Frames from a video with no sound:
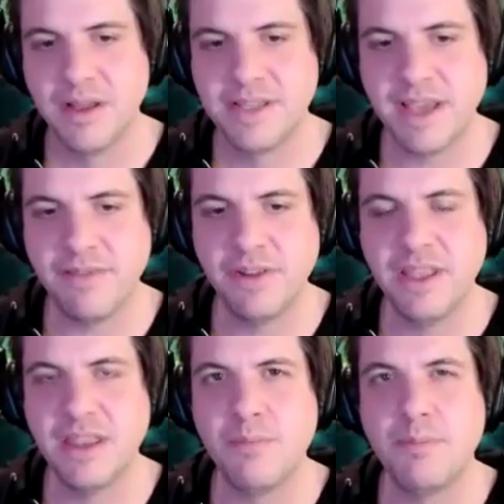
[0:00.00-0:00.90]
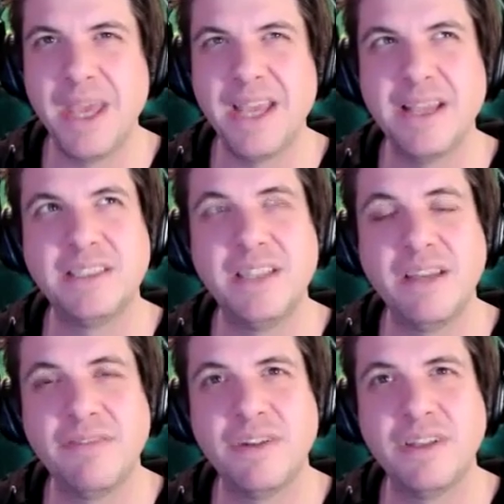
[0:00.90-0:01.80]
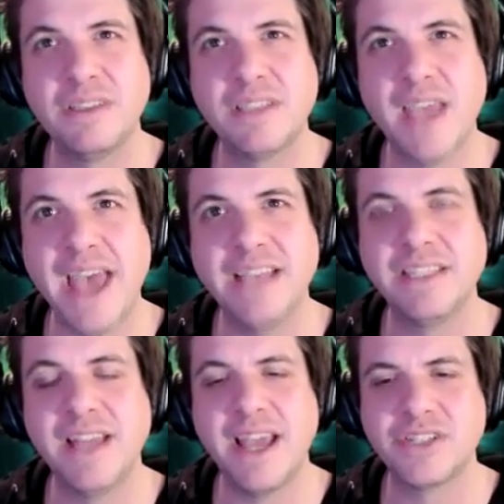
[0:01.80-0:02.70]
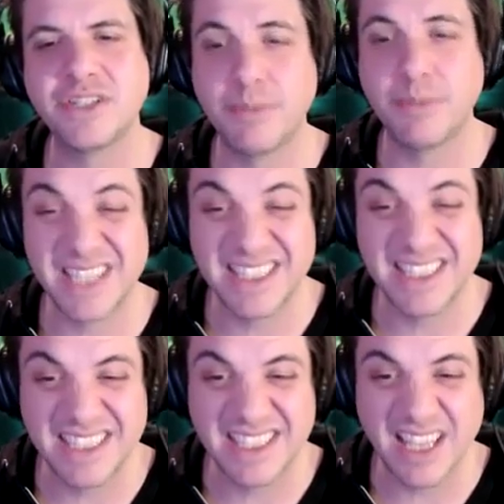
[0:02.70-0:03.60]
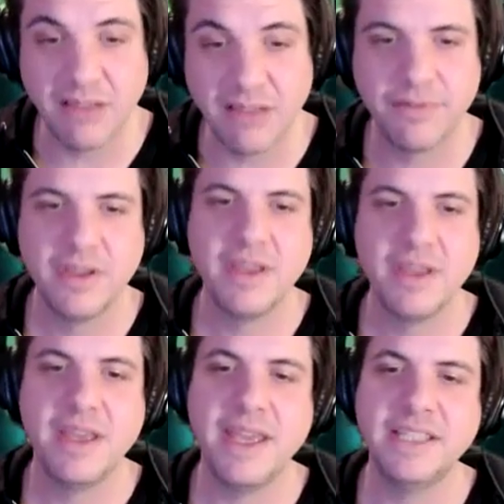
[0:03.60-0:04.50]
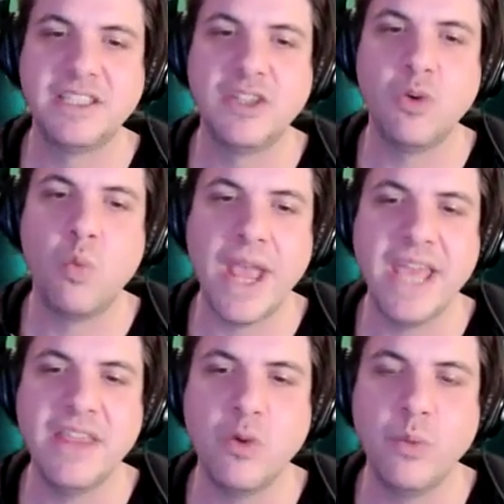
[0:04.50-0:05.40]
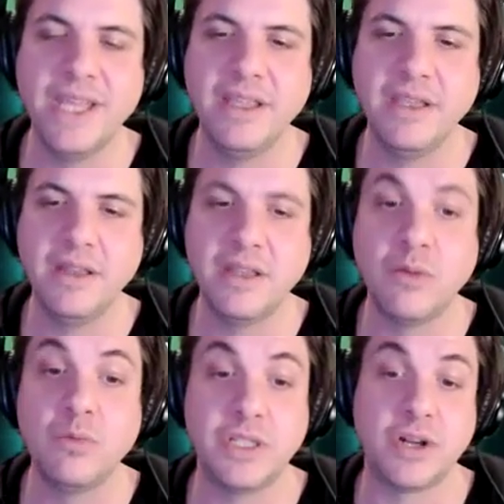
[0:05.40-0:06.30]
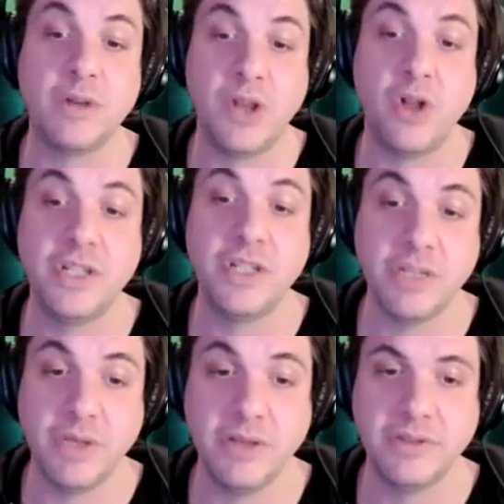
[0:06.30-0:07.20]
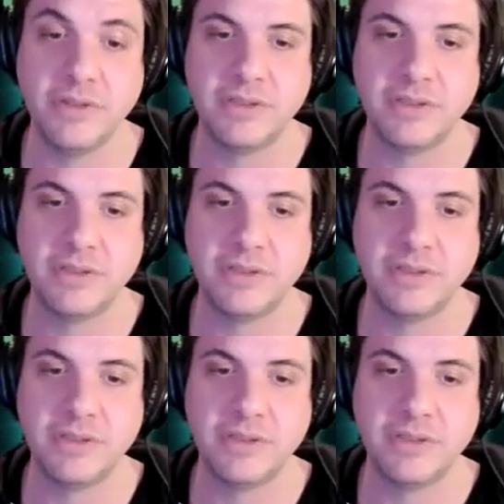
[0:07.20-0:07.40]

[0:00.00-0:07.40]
Definitely the biggest difference as it actually presents itself is the way that the terminology we use.